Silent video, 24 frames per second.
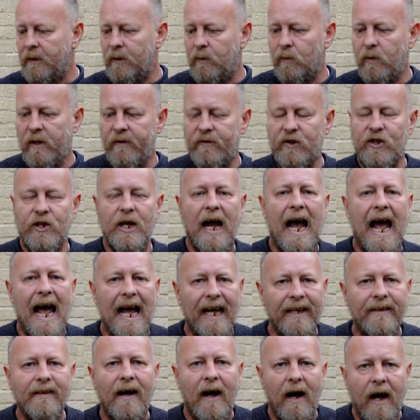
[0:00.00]
we've
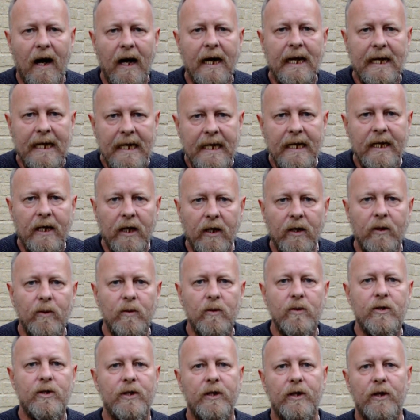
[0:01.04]
shattered our
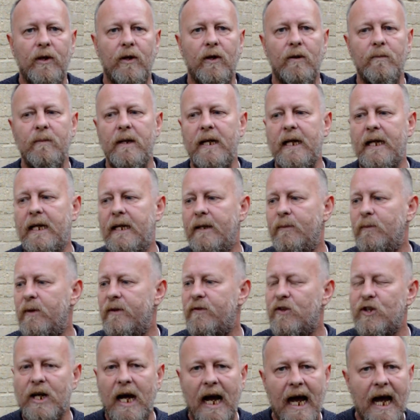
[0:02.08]
egos, you know what I mean? We've
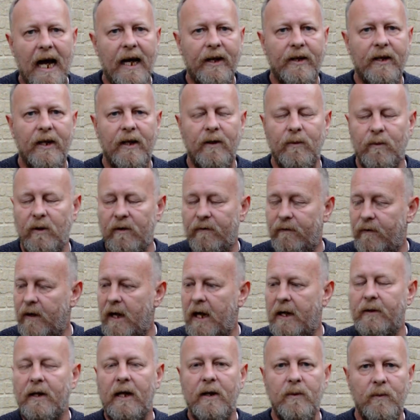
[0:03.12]
shattered it, we've
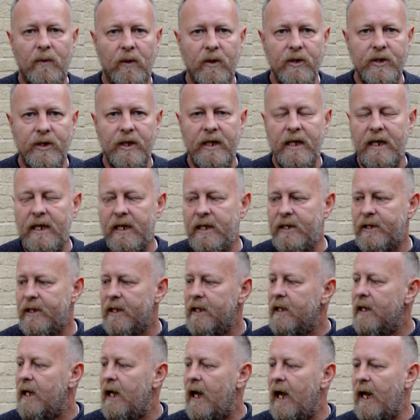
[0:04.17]
found out what it is,
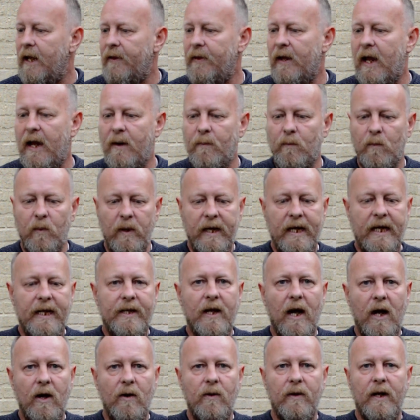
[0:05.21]
and then we
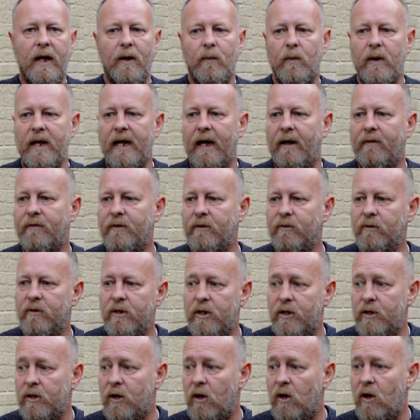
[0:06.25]
know that we have to
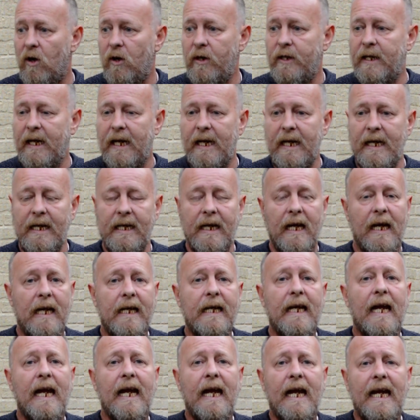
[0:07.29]
reside in
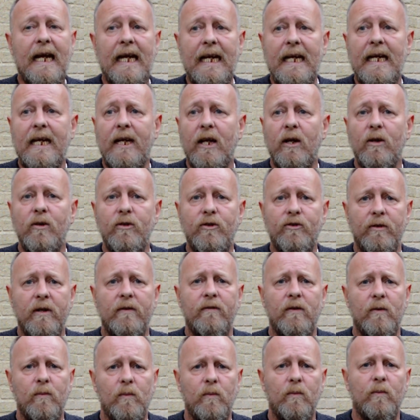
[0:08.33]
an
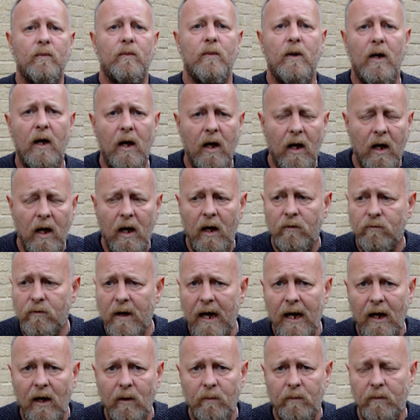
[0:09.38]
ego-driven
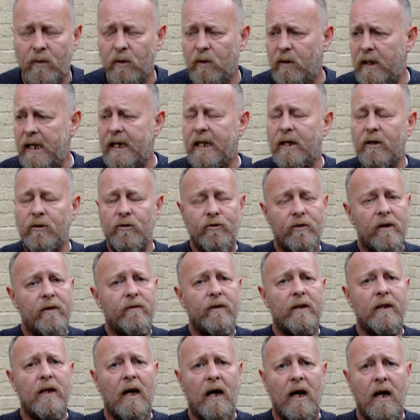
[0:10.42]
realm, or
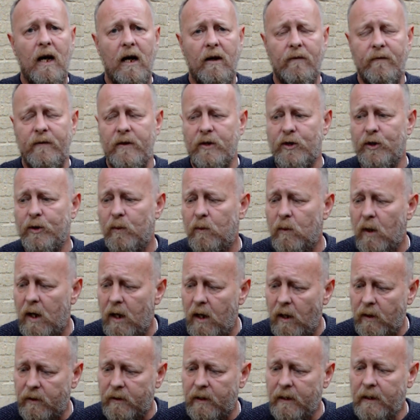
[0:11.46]
ego-driven artificial
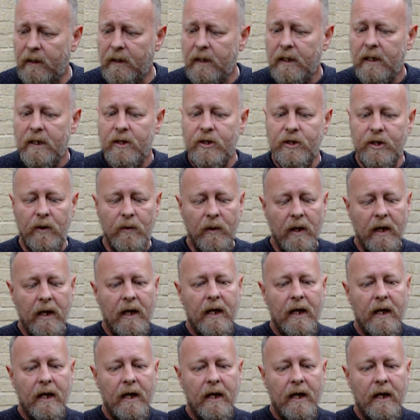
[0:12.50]
world. So